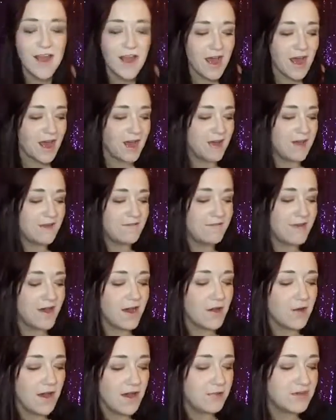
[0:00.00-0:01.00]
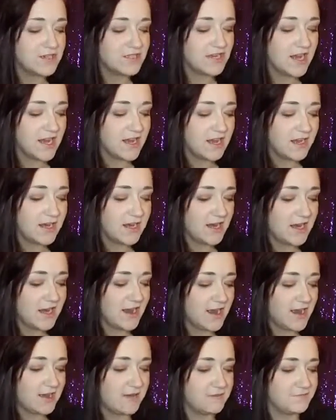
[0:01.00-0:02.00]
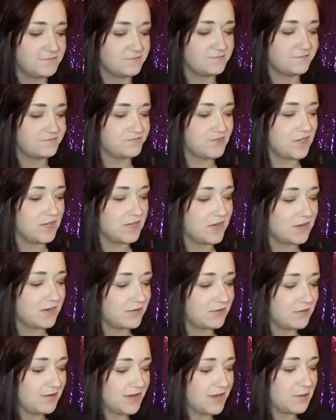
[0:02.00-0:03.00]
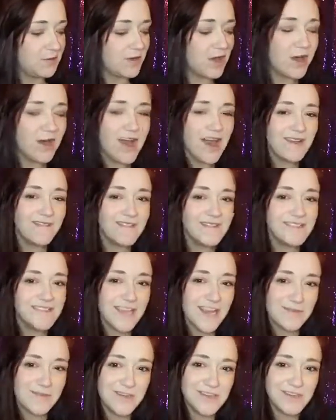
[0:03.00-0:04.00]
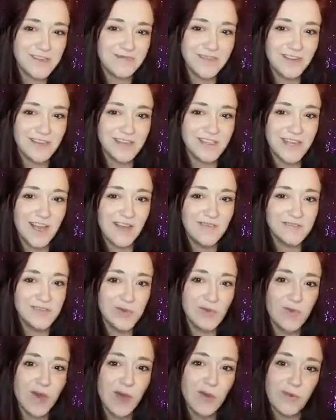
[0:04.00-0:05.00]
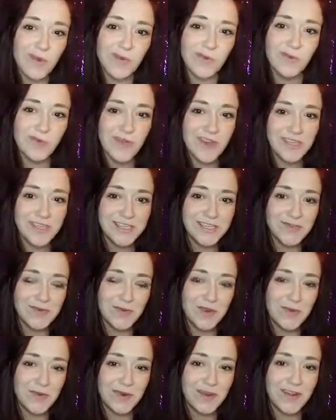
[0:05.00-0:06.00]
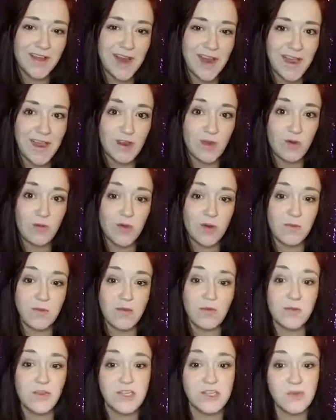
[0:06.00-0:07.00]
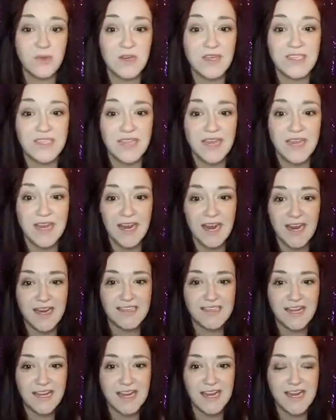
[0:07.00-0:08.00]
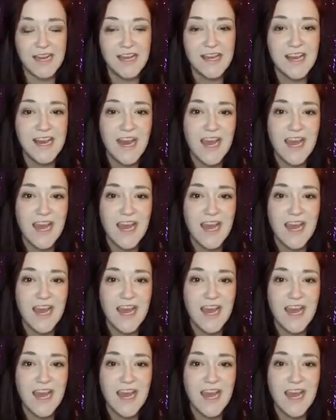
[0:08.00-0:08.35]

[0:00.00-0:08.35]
I wish I could, we all have this image of ourselves of what we wish we were like or what we wish we did. Hey Denith,